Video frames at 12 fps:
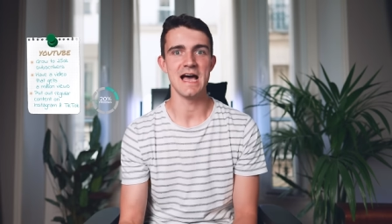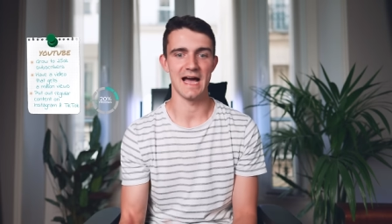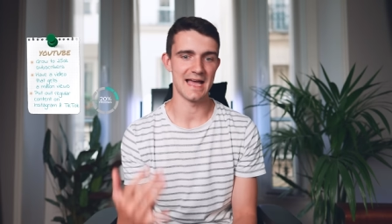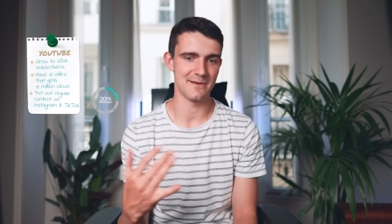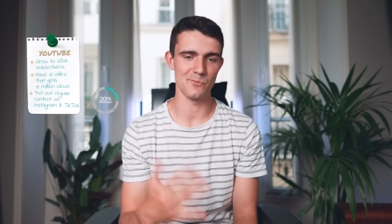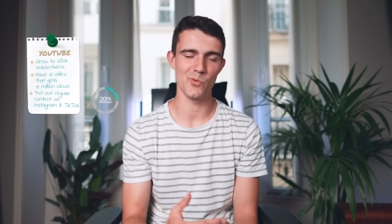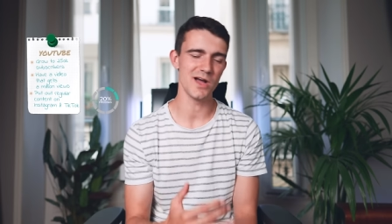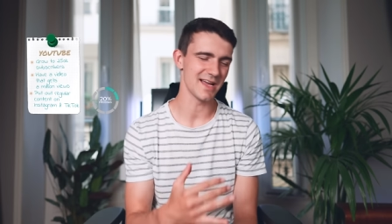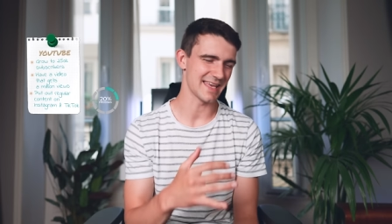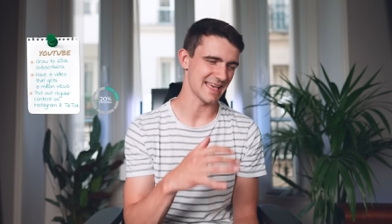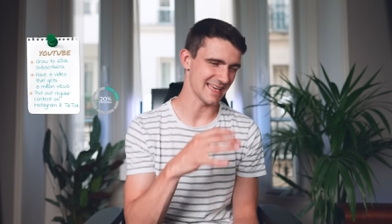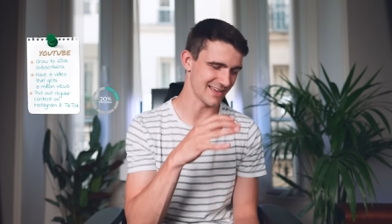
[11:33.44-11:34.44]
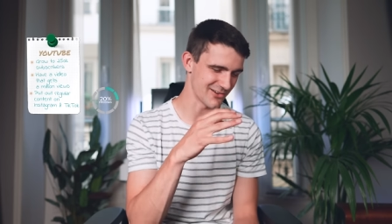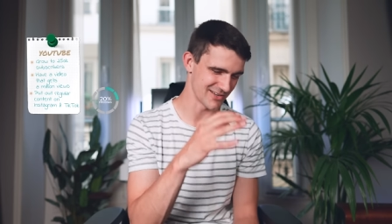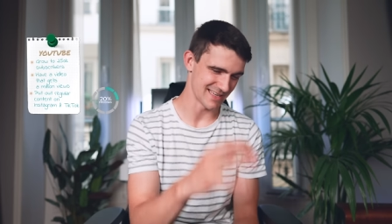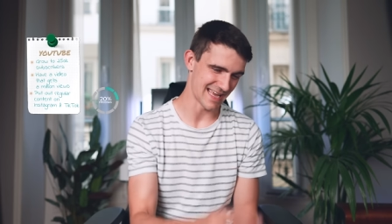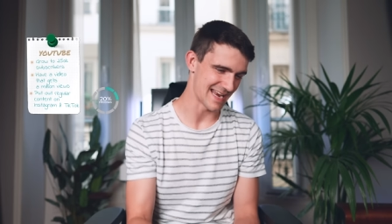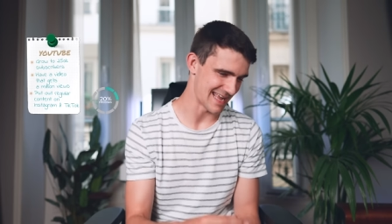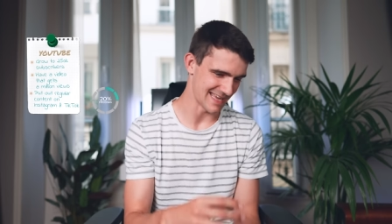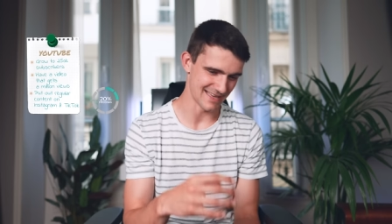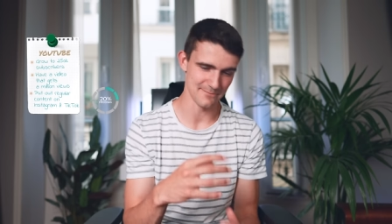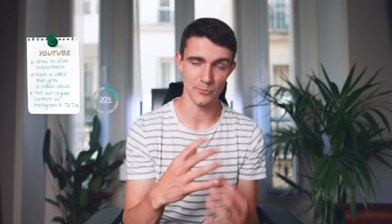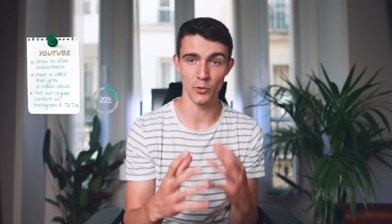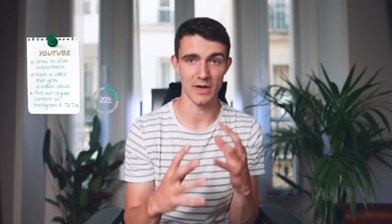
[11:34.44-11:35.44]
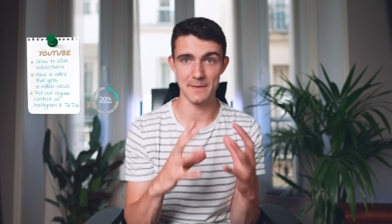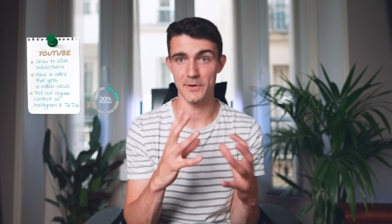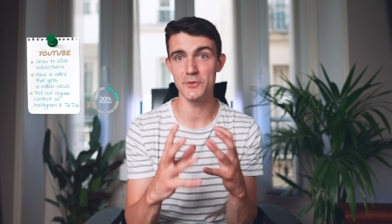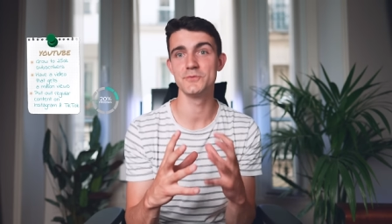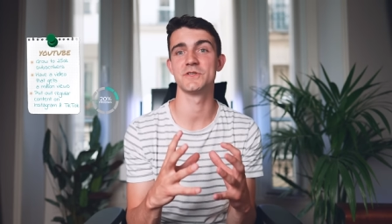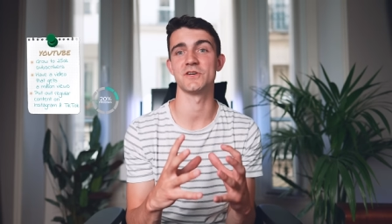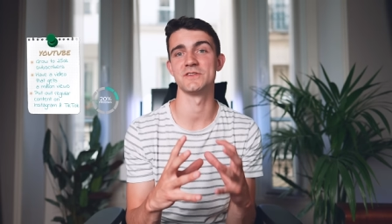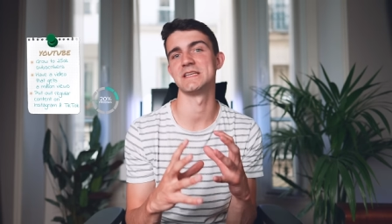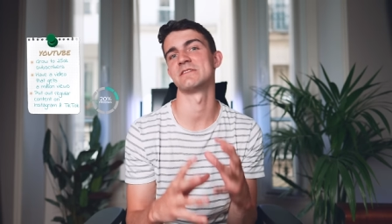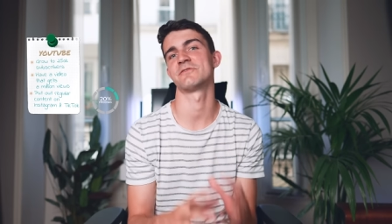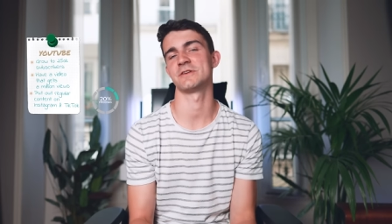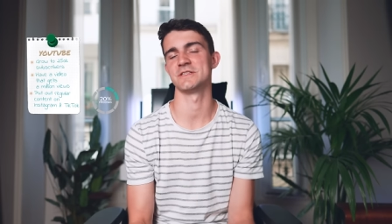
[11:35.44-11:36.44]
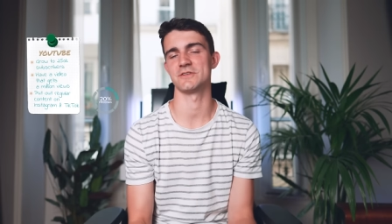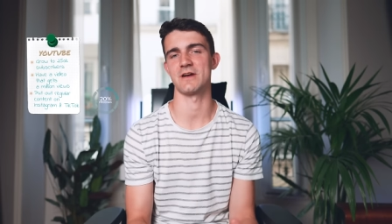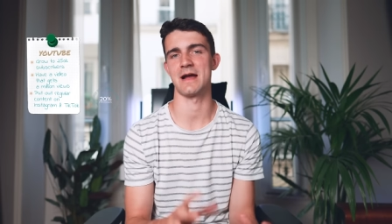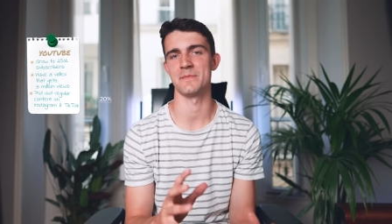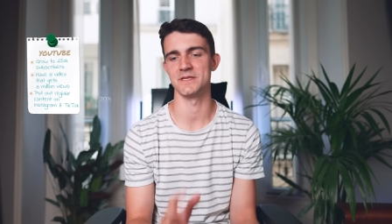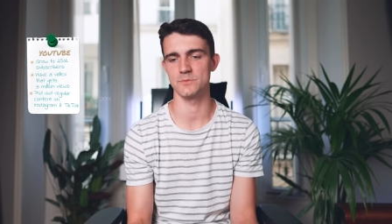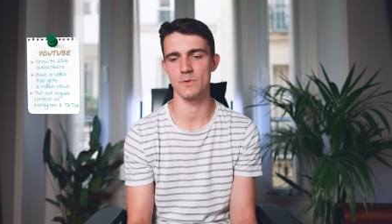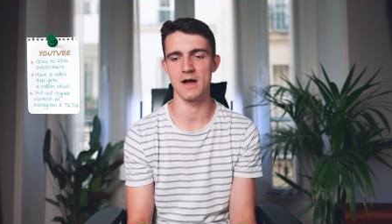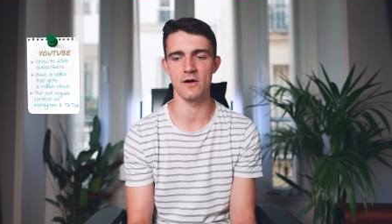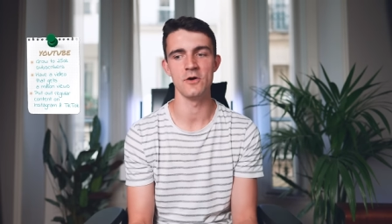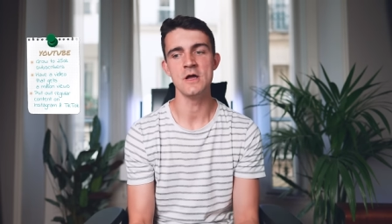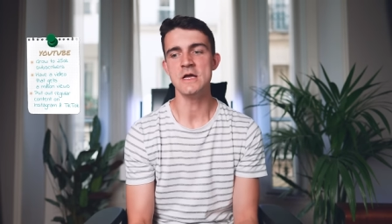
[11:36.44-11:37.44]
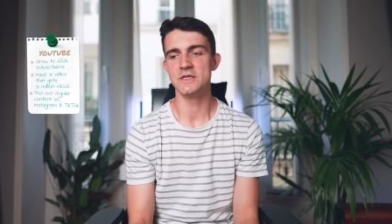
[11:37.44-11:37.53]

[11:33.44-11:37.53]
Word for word: I am working on getting more like post content for Instagram as well.